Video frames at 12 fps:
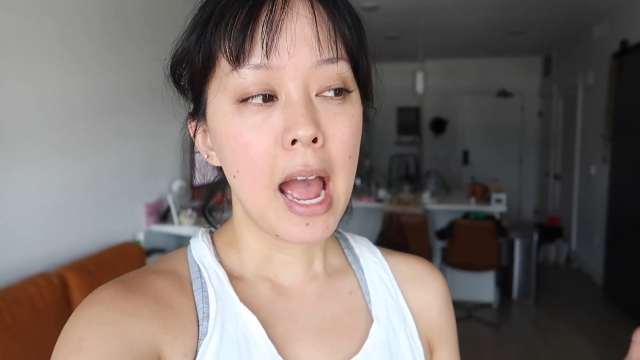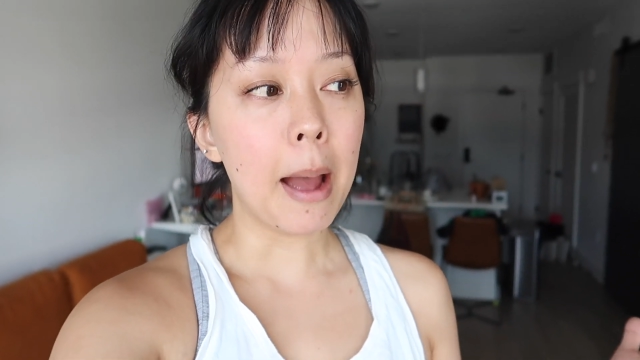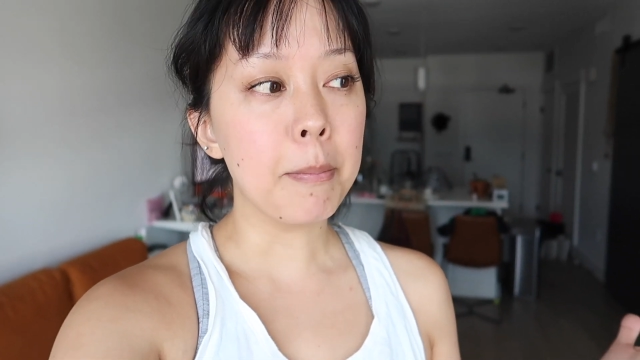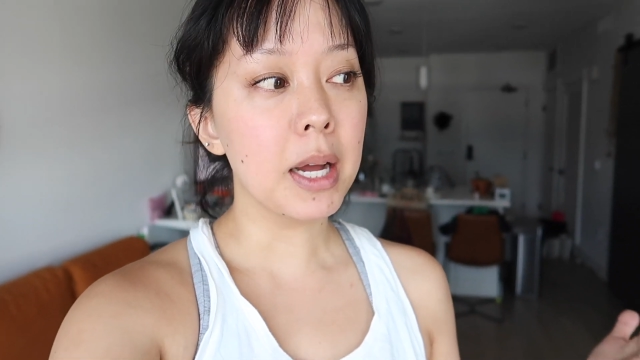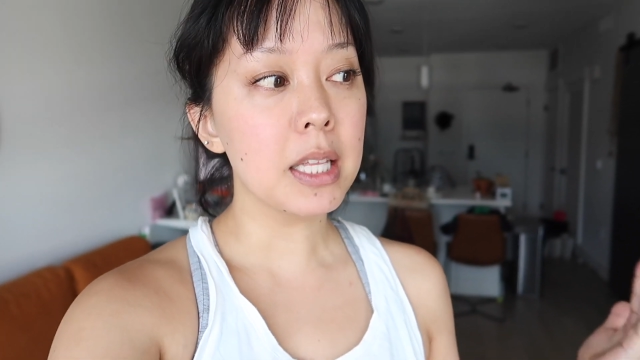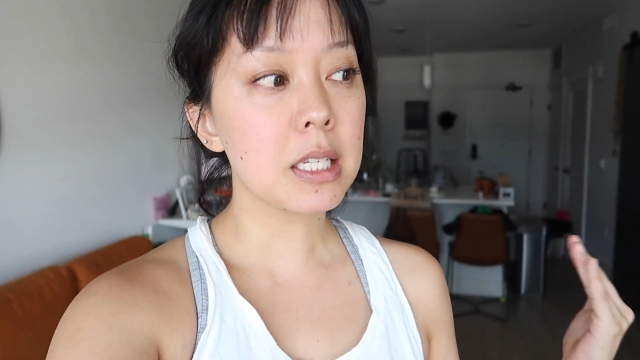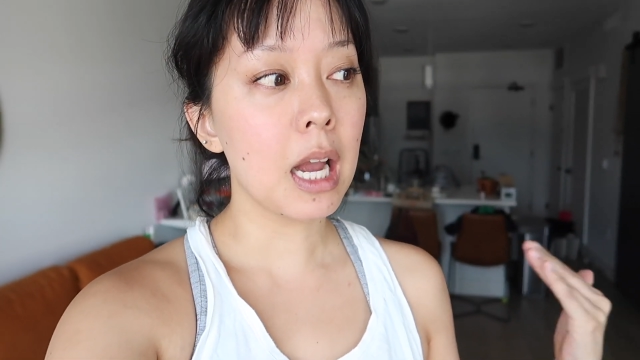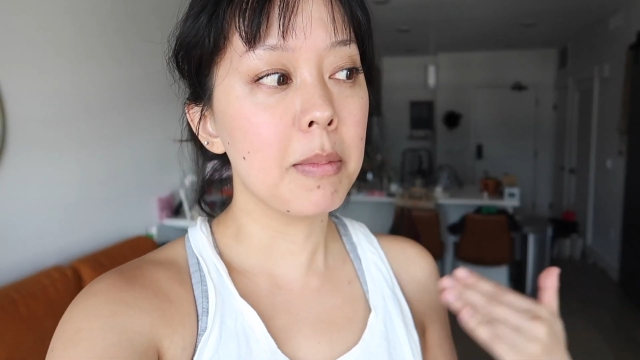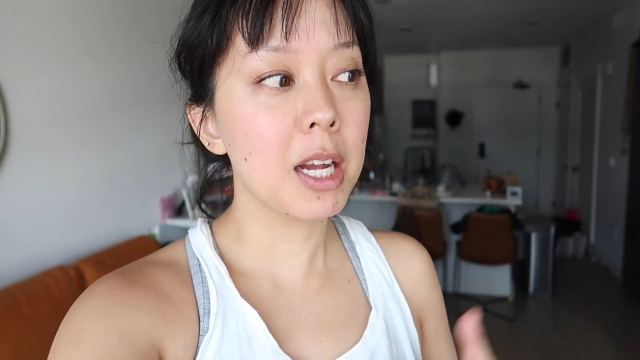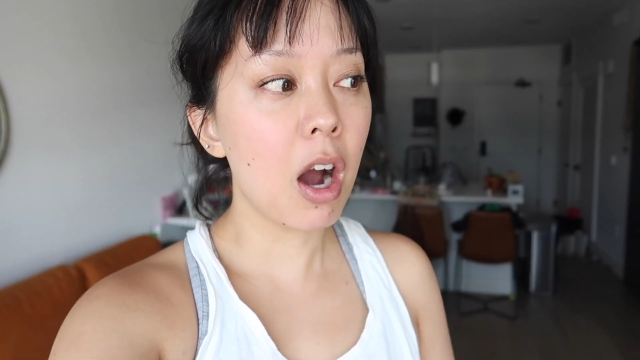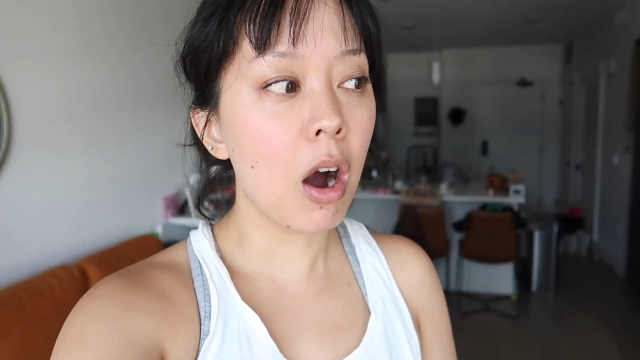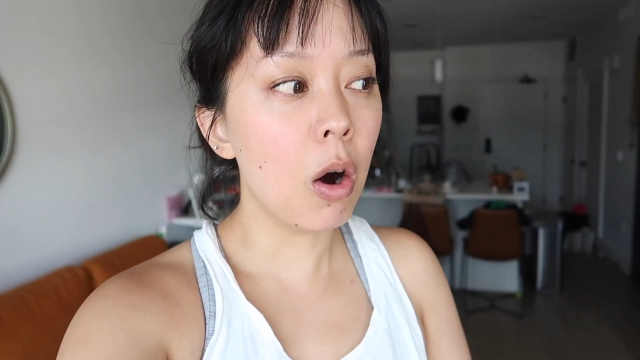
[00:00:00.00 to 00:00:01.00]
and by the time
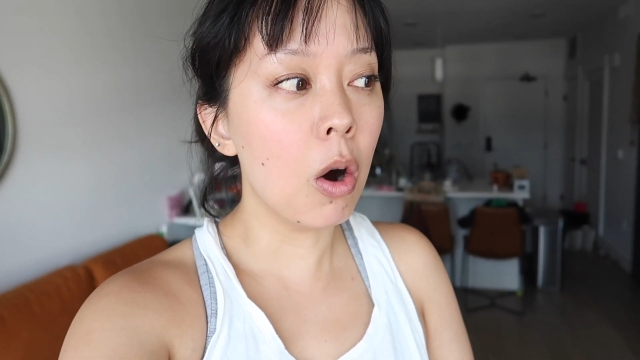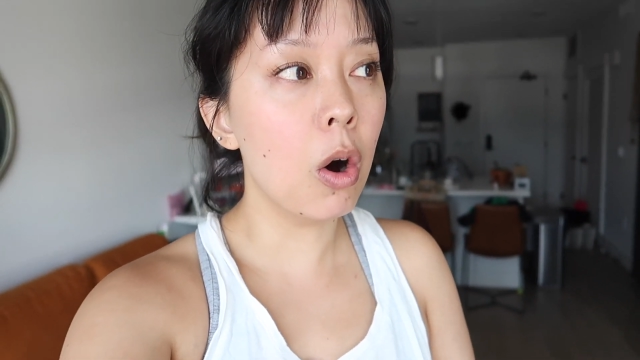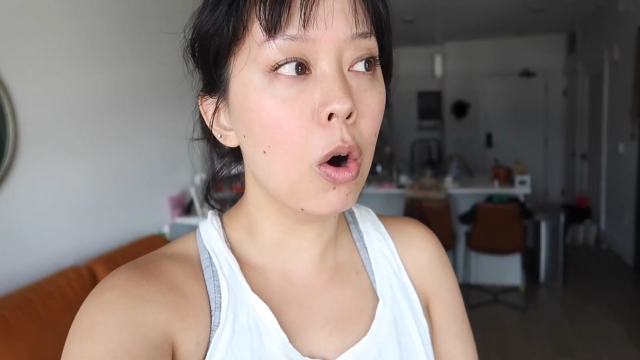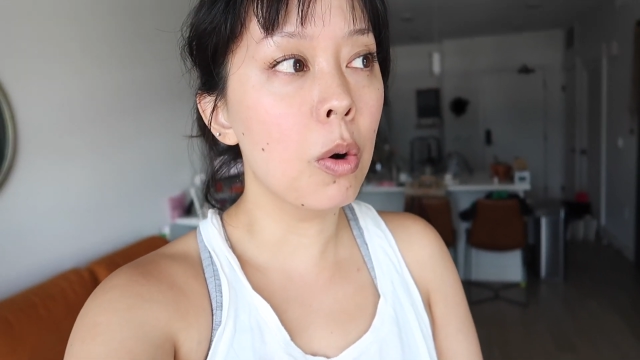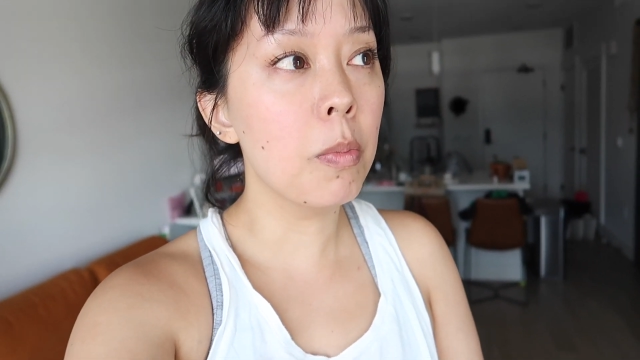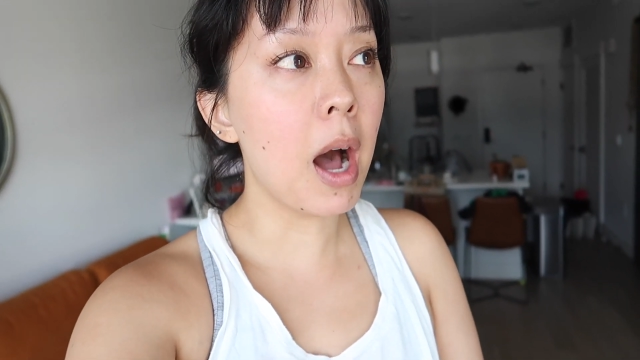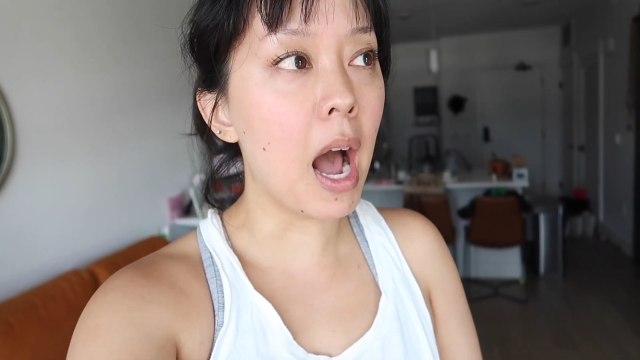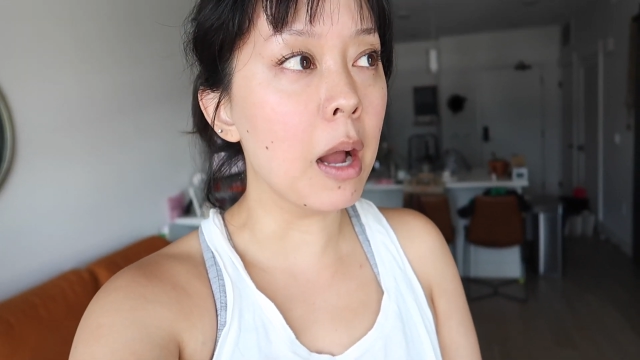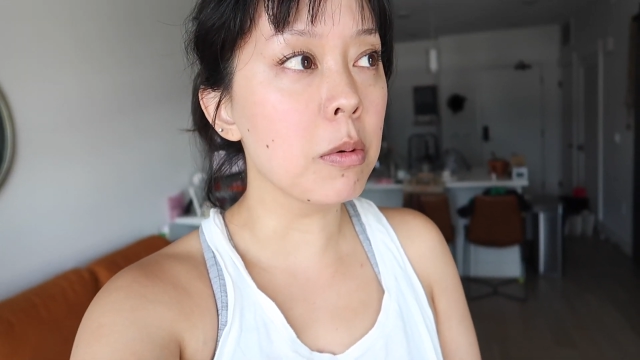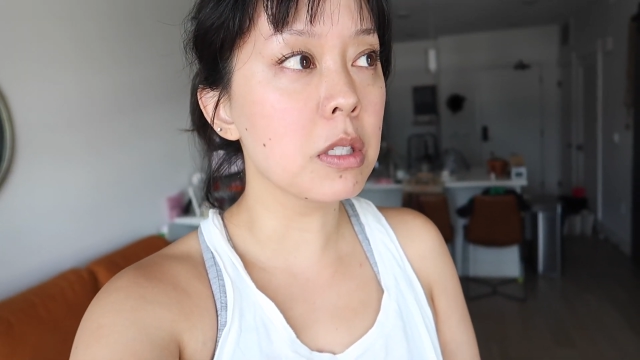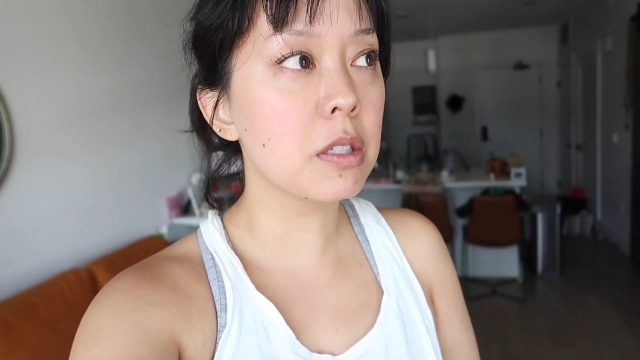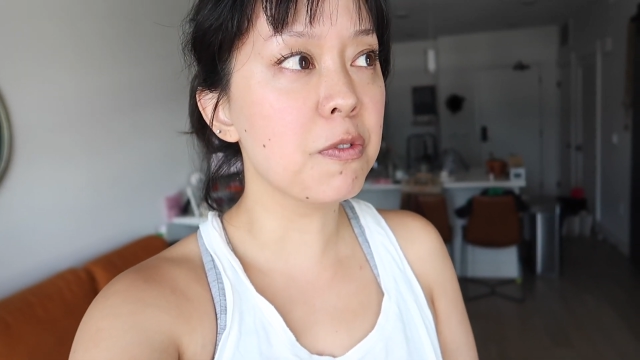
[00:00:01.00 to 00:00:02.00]
I got home,
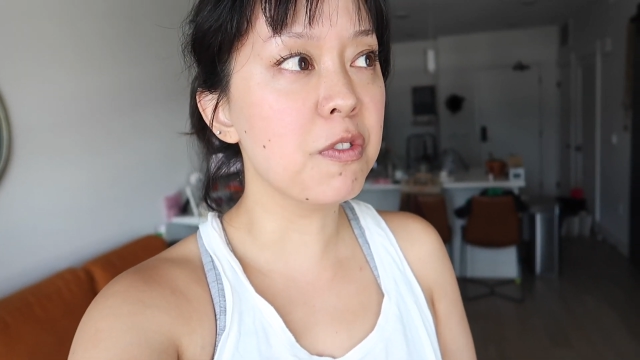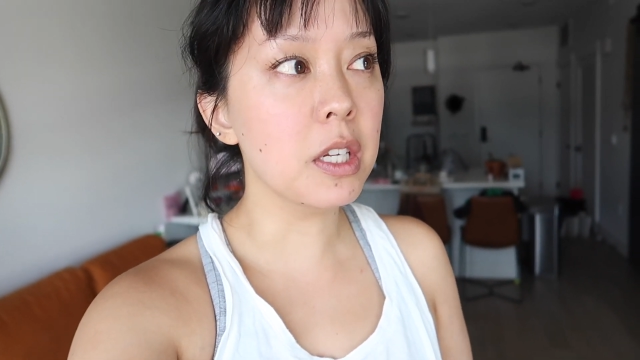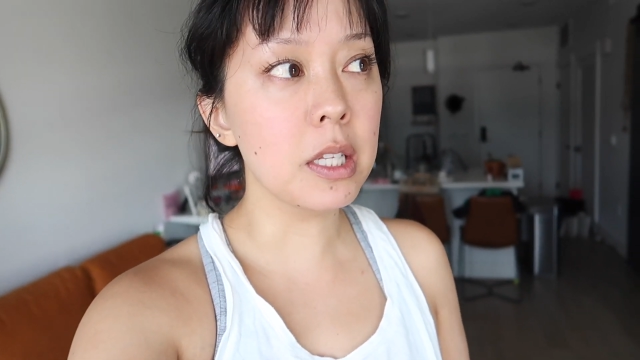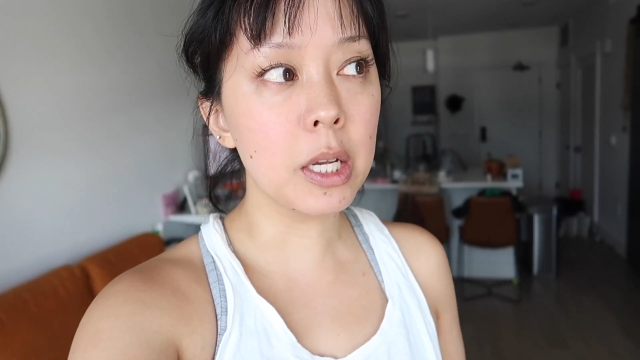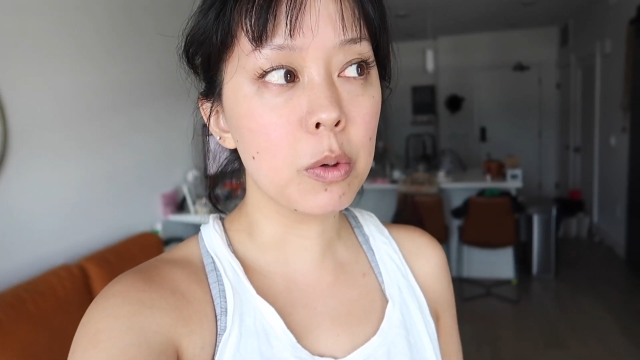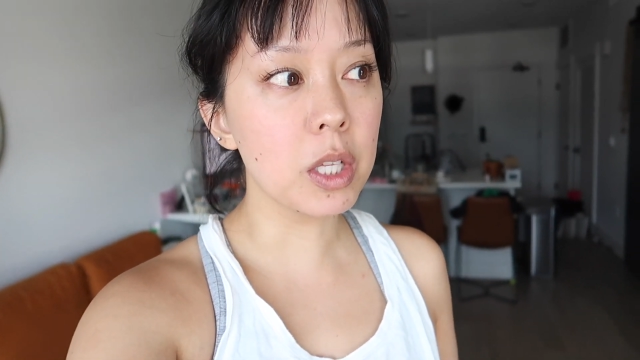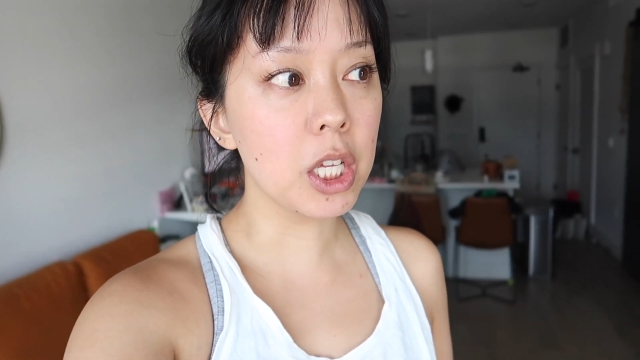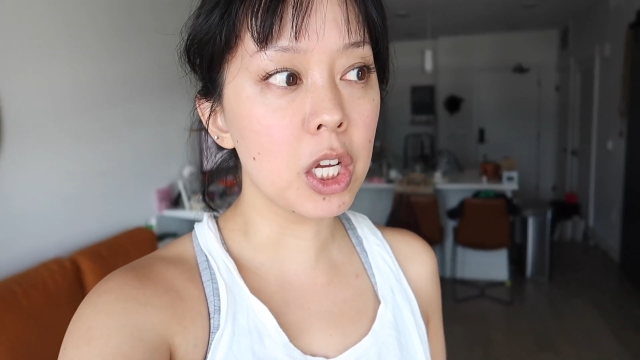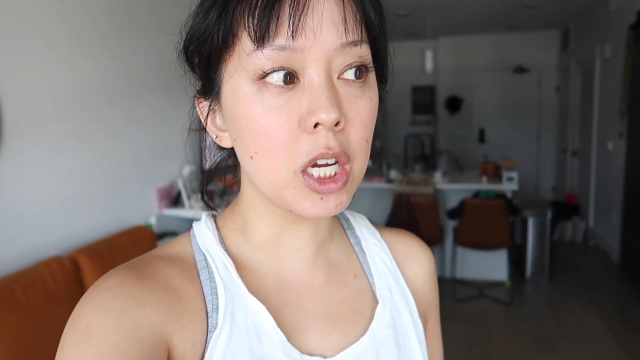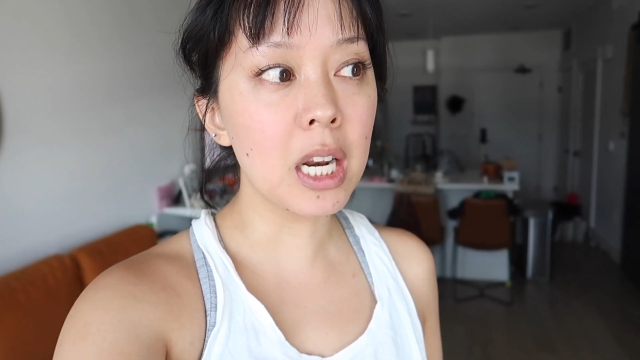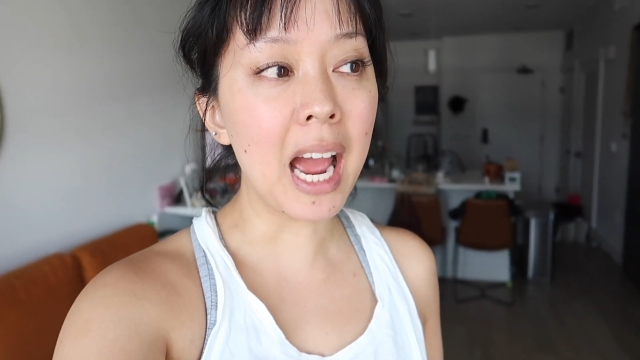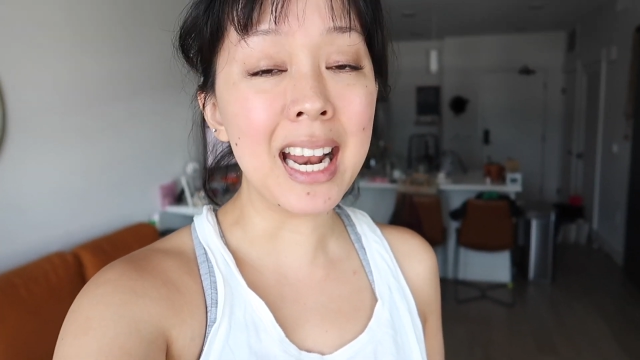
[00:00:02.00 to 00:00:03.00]
I was feeling really good.